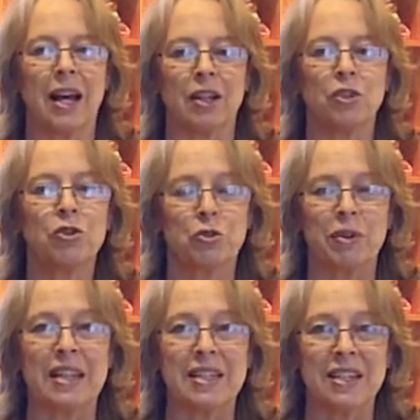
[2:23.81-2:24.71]

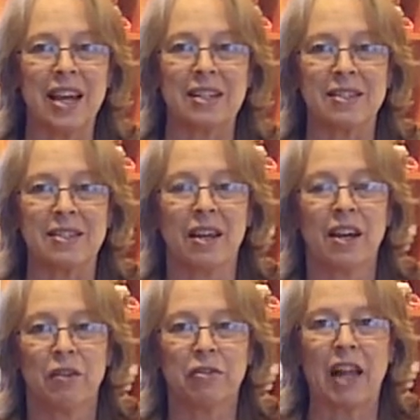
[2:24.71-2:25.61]
nutrient-dense
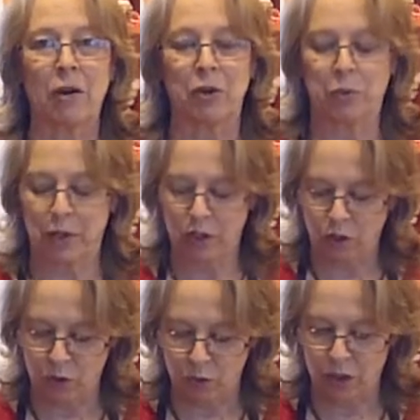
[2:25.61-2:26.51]
flour when you
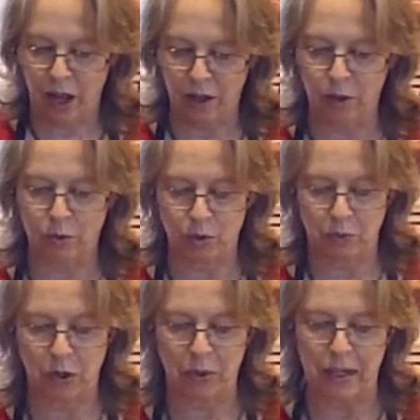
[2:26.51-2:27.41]
use those
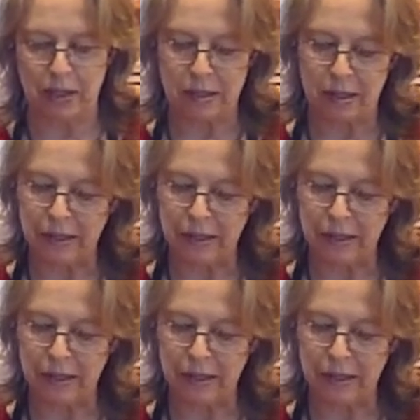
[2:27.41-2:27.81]
three grains.